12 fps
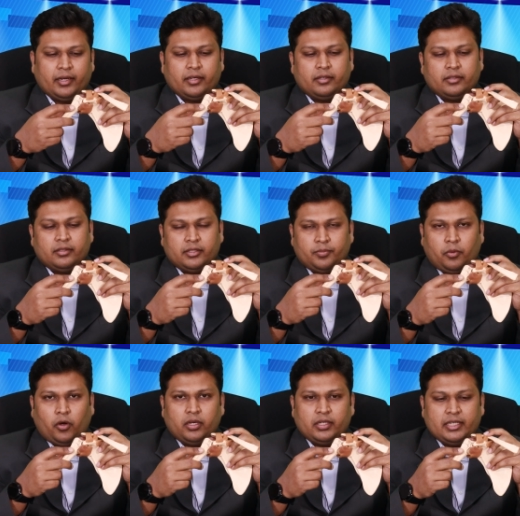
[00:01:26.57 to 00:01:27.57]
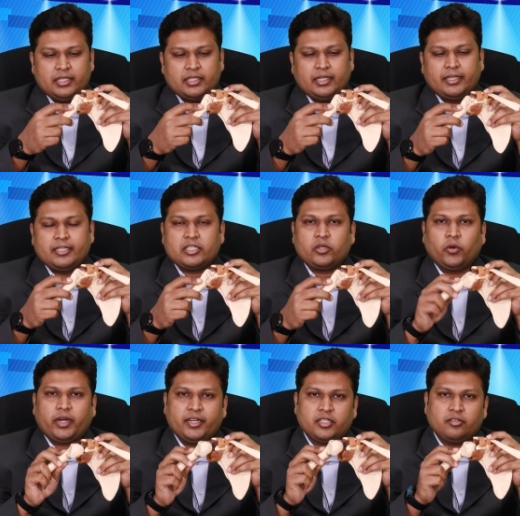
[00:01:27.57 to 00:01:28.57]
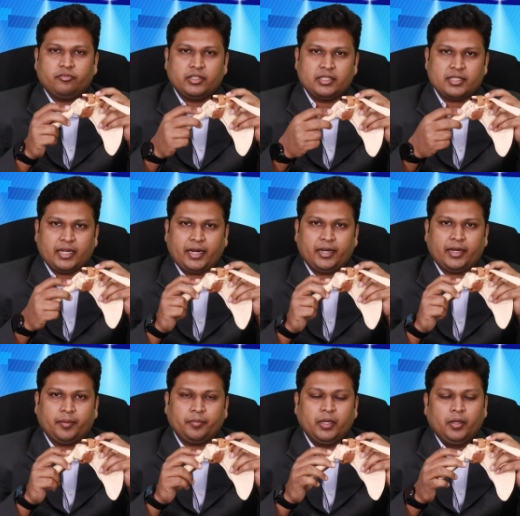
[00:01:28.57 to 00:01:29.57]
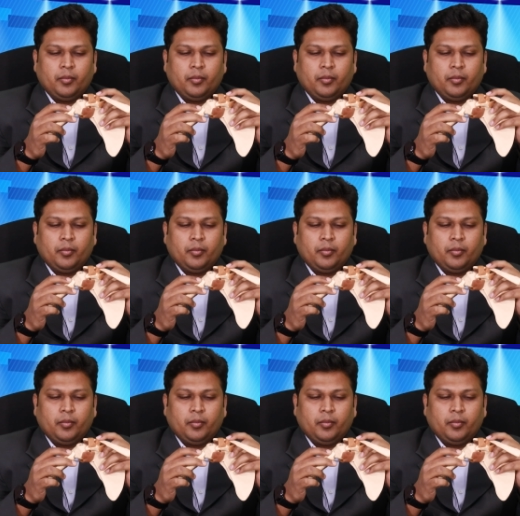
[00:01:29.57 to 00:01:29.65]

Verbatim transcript: and the ball easily dislocates for the second time